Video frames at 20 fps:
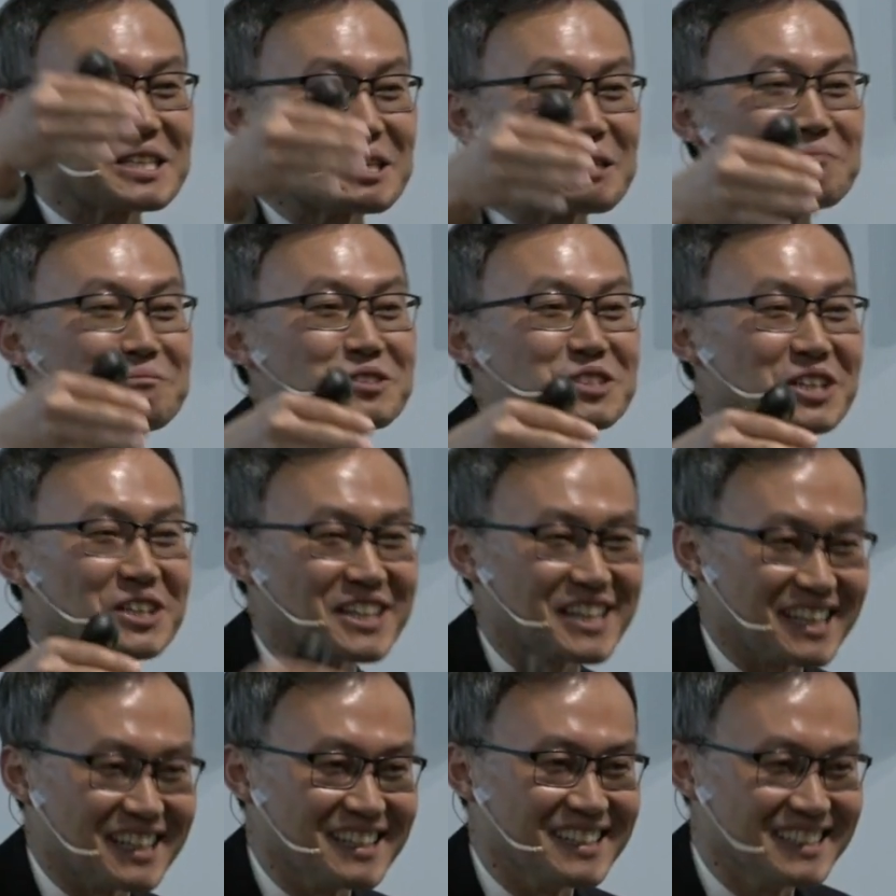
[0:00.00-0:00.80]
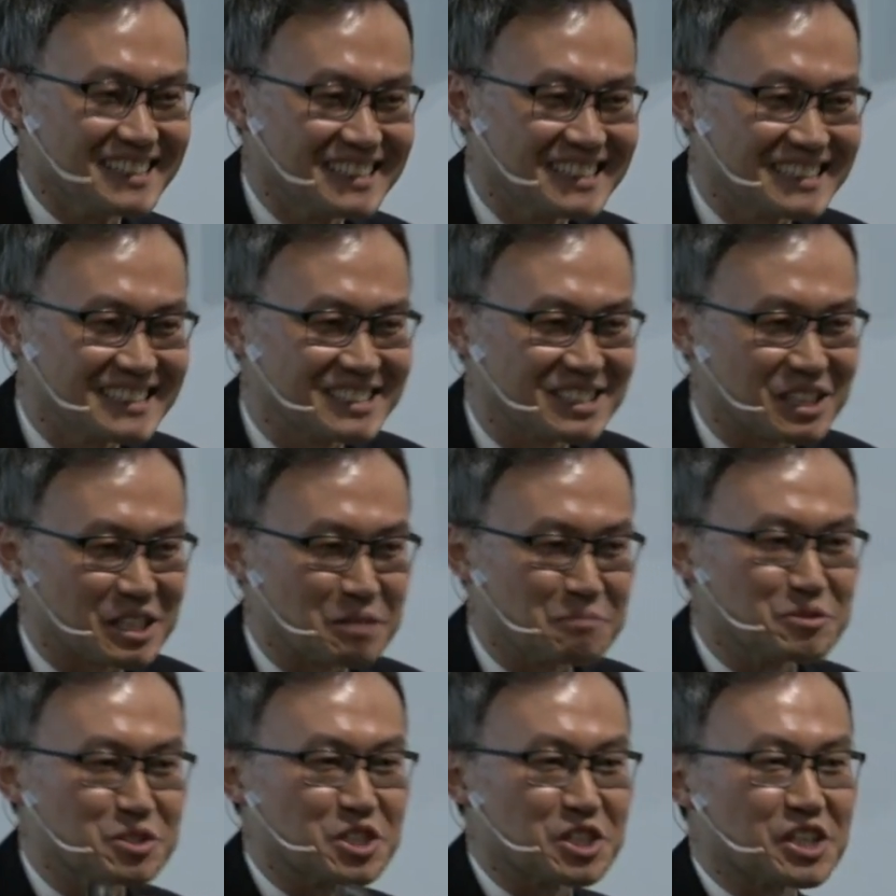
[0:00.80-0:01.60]
Kim Jong-il. So
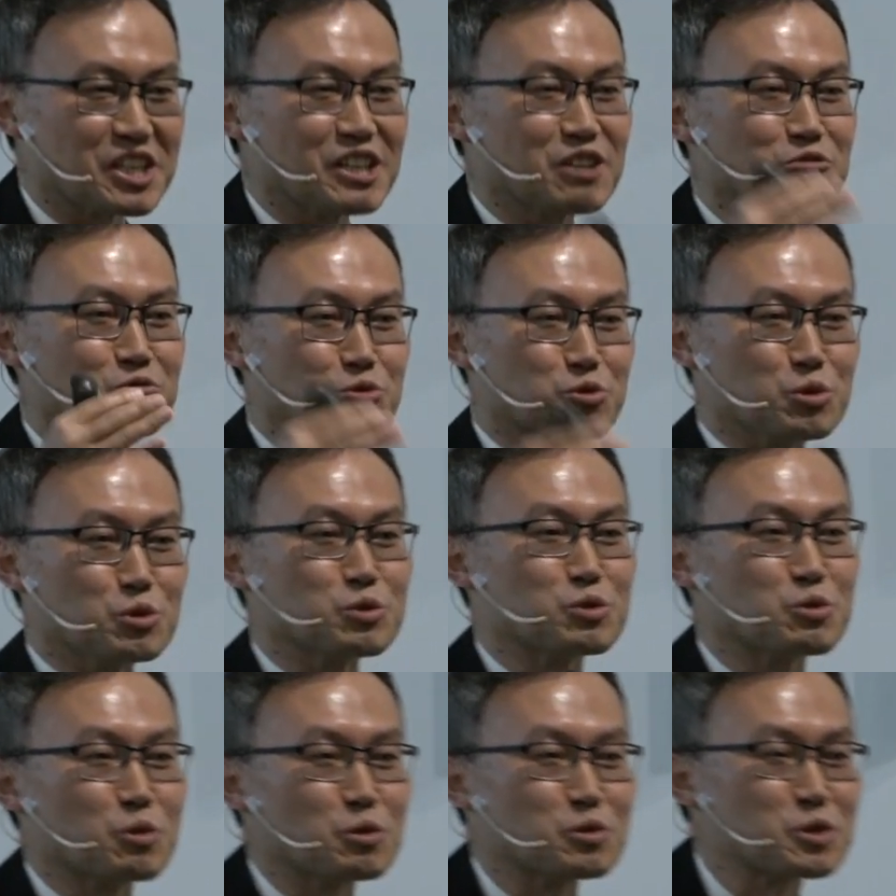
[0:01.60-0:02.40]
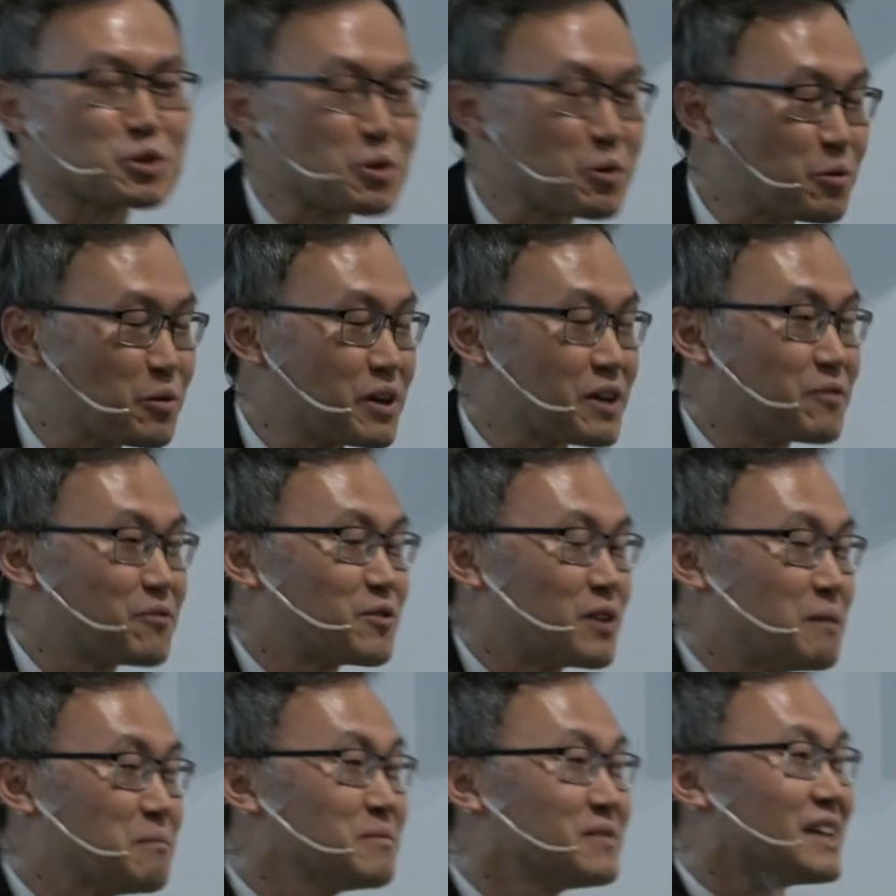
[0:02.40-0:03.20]
Kim Jong-il ruled North Korea
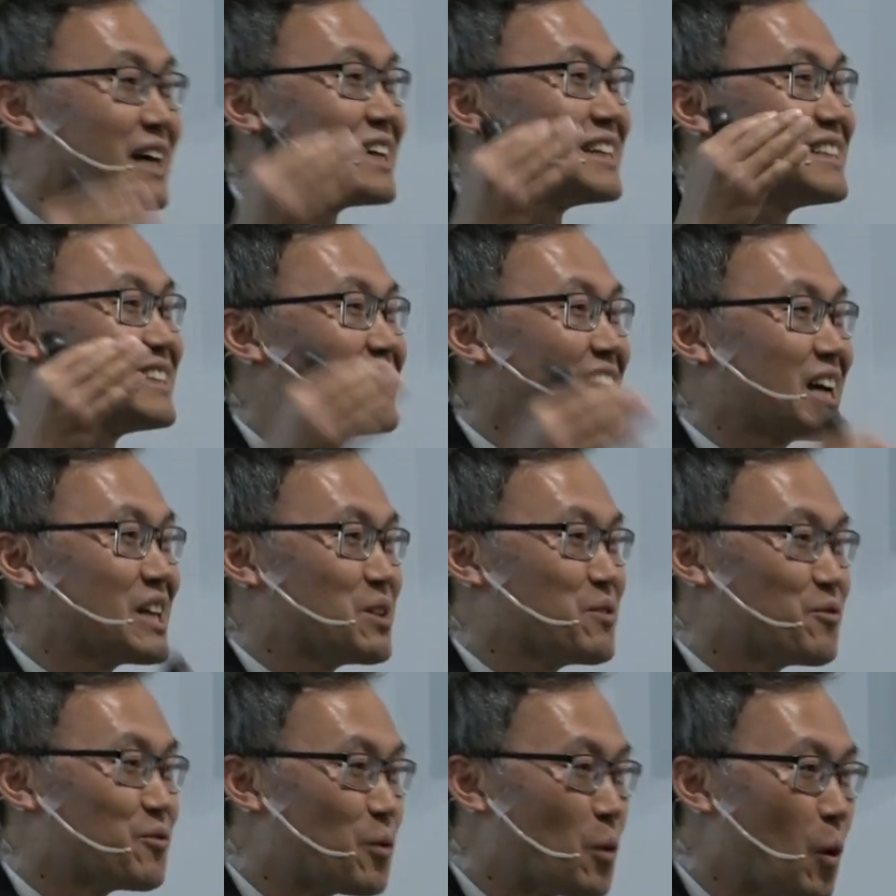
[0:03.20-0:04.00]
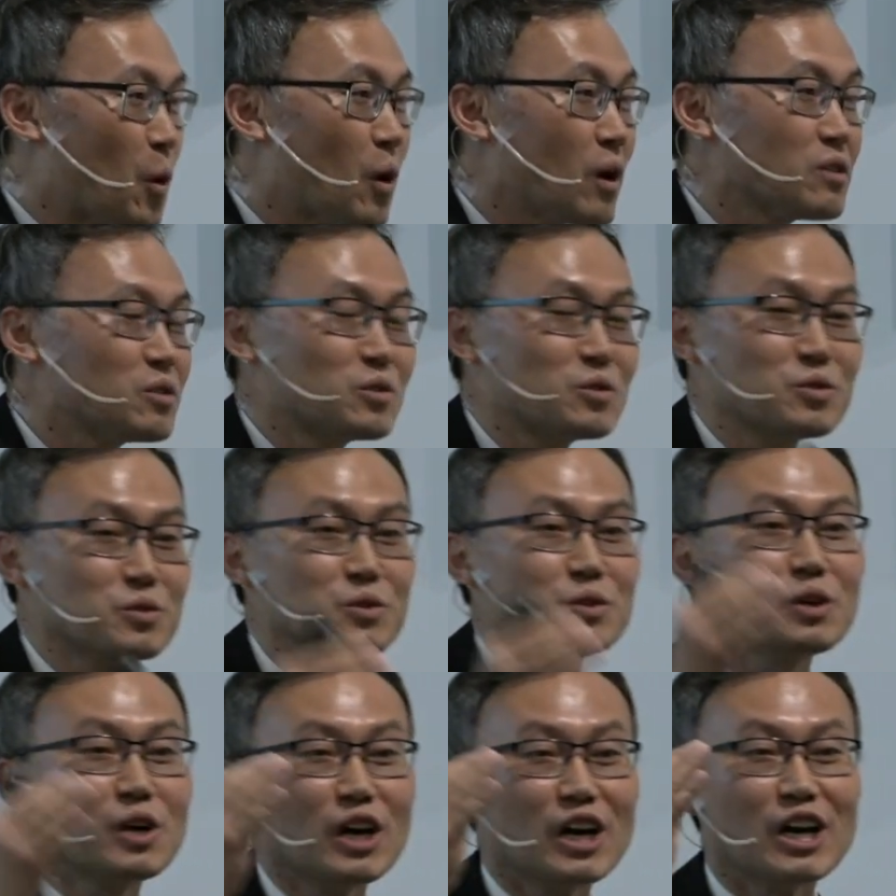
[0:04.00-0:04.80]
from 1994
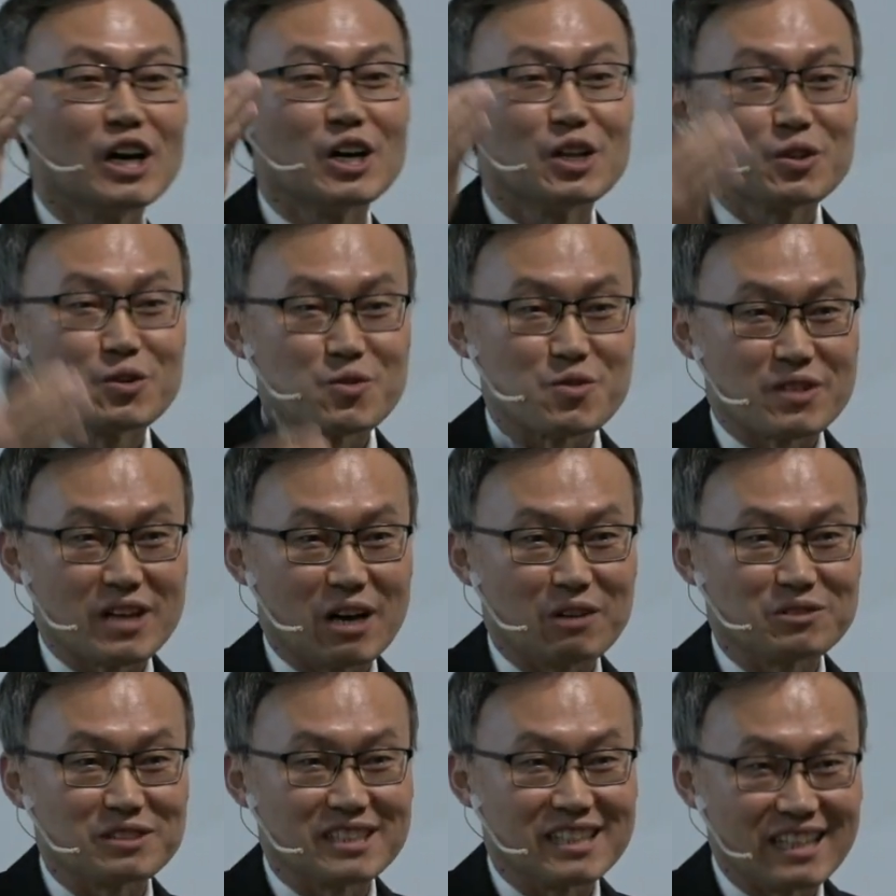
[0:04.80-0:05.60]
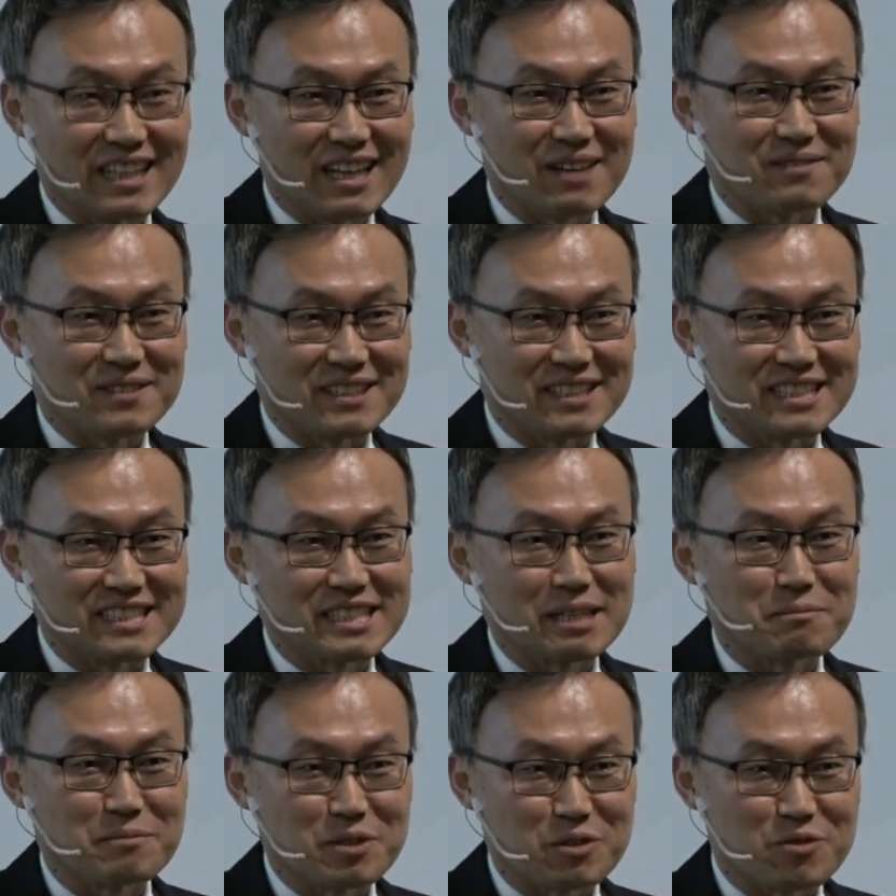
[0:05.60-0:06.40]
to 2011,
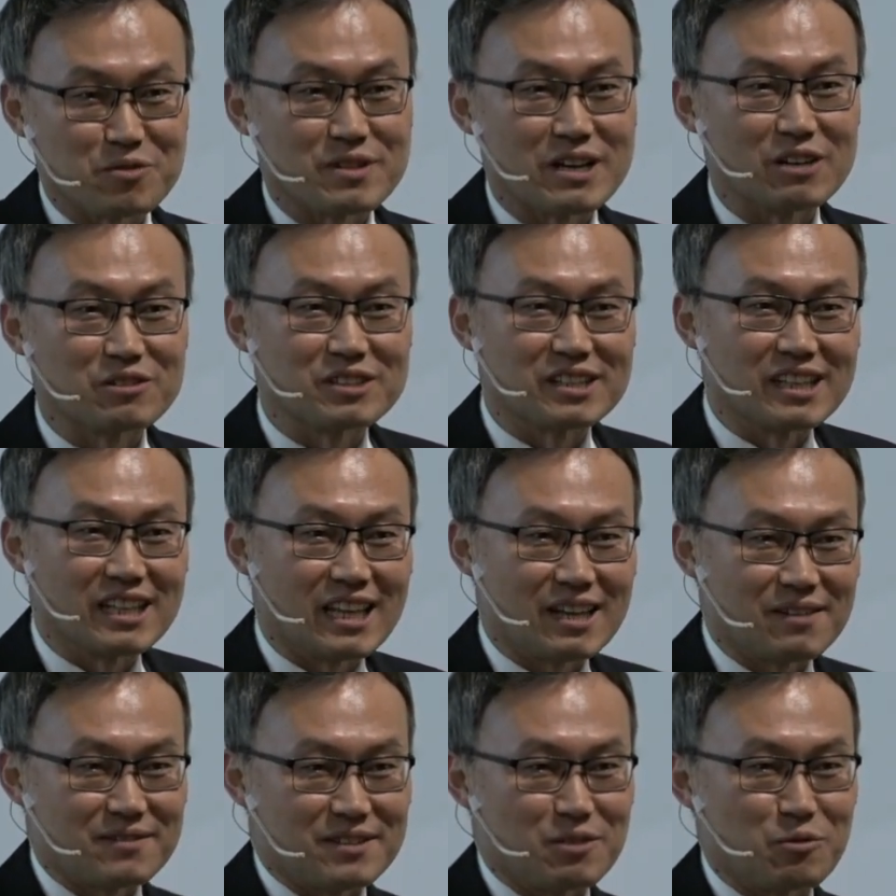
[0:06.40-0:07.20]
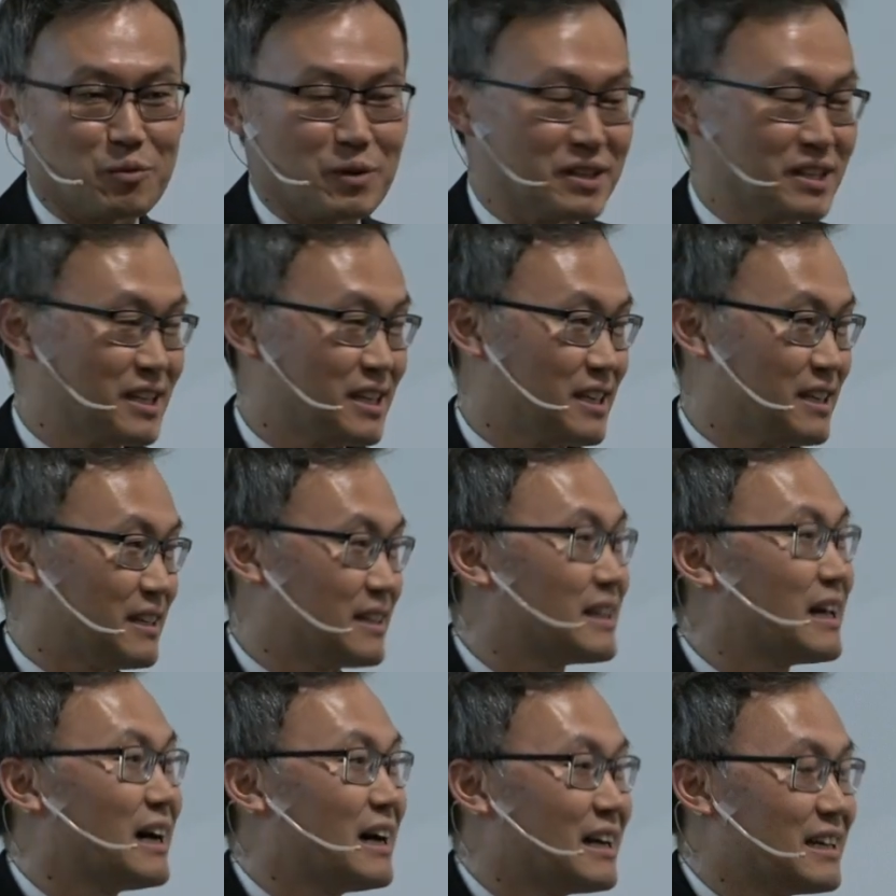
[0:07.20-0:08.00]
December 2011 when he
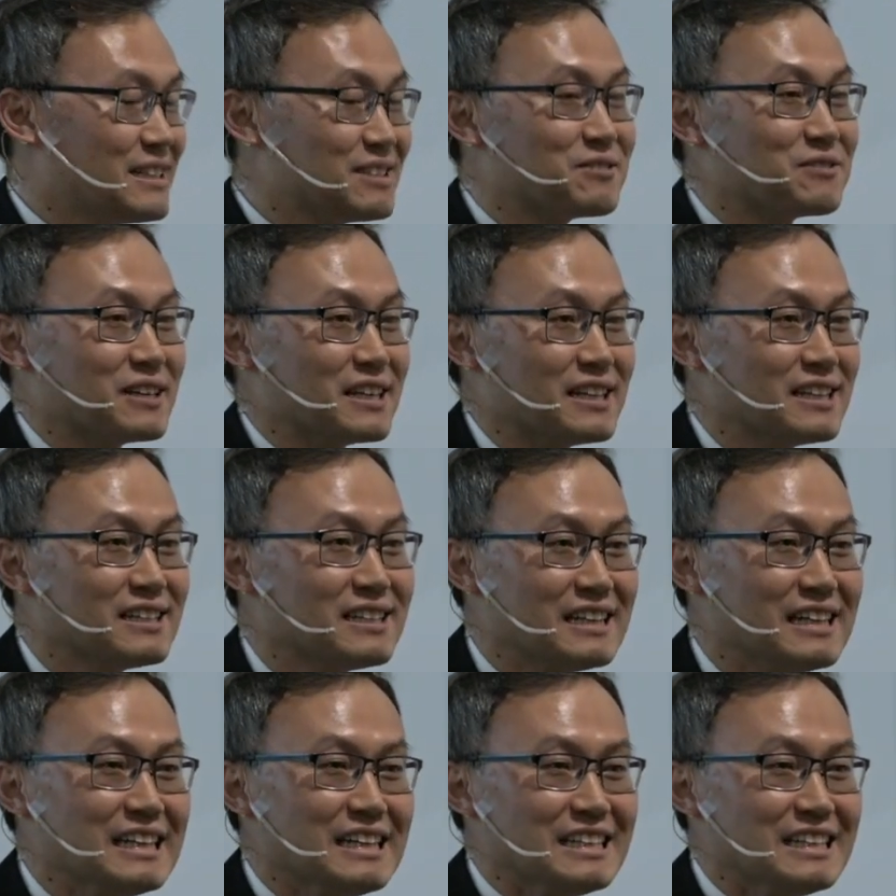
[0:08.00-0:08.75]
died, right?